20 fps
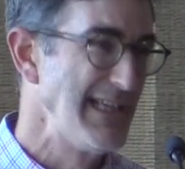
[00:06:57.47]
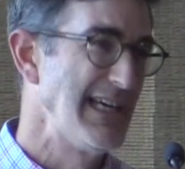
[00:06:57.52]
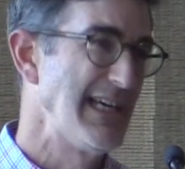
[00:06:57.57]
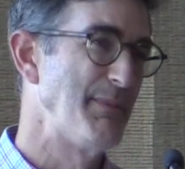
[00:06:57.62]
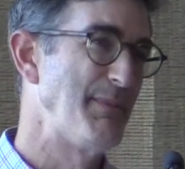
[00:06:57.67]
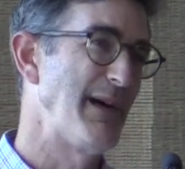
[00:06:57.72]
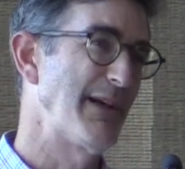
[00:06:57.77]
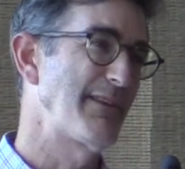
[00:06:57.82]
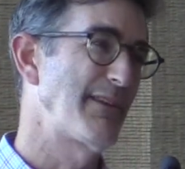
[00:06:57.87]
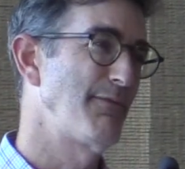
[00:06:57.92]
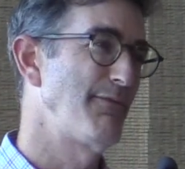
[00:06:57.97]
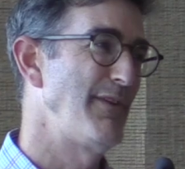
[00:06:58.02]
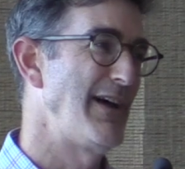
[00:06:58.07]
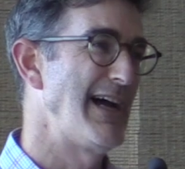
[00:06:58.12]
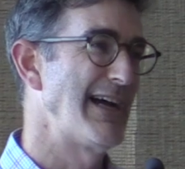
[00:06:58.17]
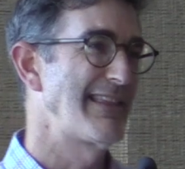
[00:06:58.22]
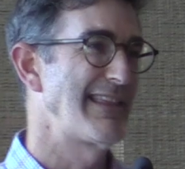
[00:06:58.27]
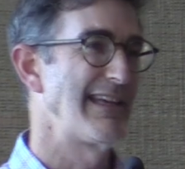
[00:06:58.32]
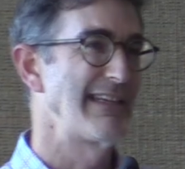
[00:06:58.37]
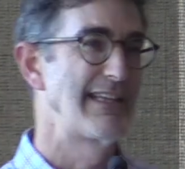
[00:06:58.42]
about the
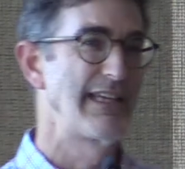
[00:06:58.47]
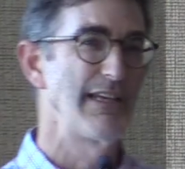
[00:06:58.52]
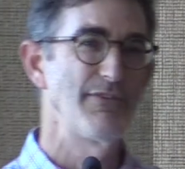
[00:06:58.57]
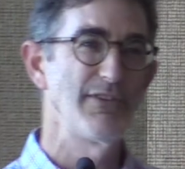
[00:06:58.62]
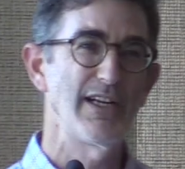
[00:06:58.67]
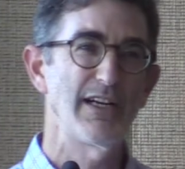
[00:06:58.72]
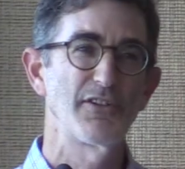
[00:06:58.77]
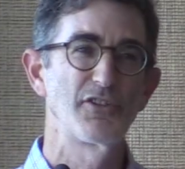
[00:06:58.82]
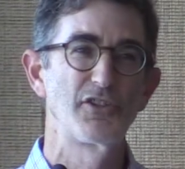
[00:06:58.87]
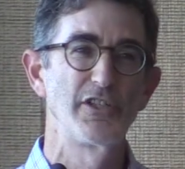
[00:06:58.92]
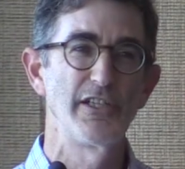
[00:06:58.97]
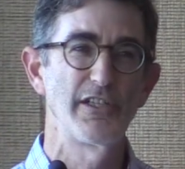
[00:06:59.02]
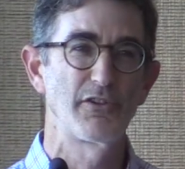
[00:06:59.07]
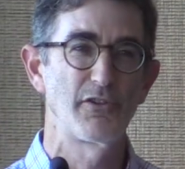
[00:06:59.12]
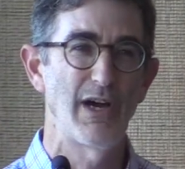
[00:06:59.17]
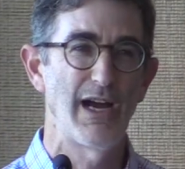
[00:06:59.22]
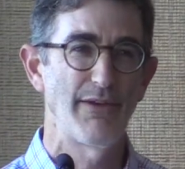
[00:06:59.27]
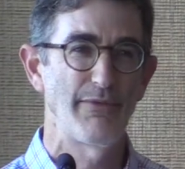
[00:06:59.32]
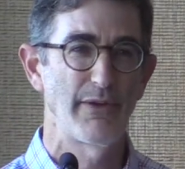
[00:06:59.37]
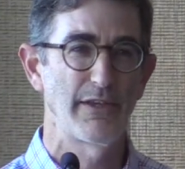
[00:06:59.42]
fact that given our
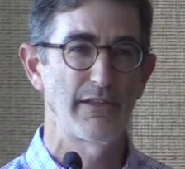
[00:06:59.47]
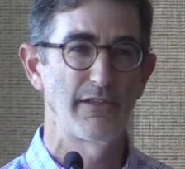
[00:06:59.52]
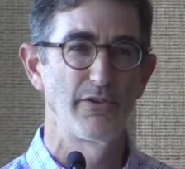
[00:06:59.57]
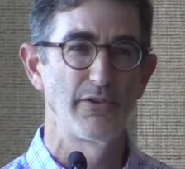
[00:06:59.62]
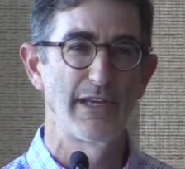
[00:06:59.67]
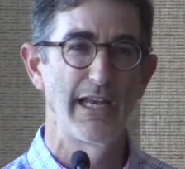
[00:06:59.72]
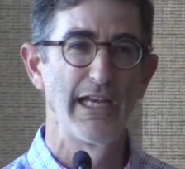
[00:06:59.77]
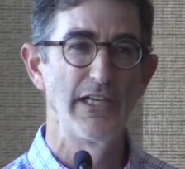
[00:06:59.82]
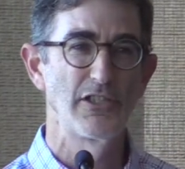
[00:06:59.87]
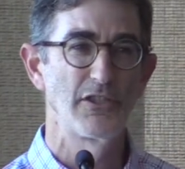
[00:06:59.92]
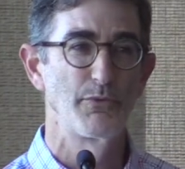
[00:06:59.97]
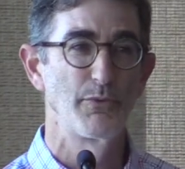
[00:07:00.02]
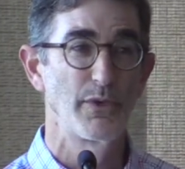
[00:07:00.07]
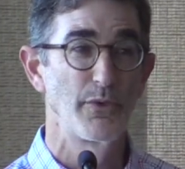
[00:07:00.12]
geographic location,